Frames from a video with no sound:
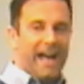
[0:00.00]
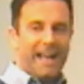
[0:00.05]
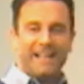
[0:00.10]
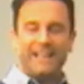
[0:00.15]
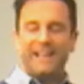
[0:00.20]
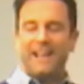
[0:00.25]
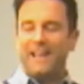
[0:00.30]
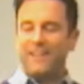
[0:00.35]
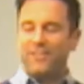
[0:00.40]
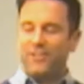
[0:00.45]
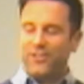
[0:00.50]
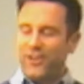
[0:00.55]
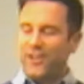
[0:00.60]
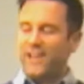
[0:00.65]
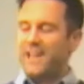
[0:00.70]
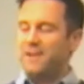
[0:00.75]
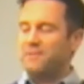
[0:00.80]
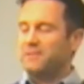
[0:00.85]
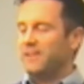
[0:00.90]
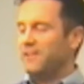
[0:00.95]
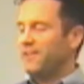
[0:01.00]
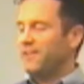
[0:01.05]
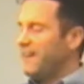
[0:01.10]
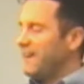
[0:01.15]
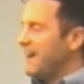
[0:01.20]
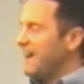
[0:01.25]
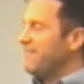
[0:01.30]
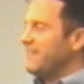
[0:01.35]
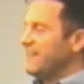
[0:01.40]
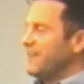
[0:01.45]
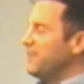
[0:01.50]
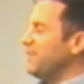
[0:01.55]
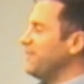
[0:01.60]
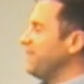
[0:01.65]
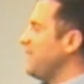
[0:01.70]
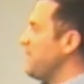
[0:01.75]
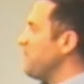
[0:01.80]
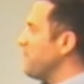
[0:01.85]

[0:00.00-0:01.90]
And 13 was enough. I've had enough.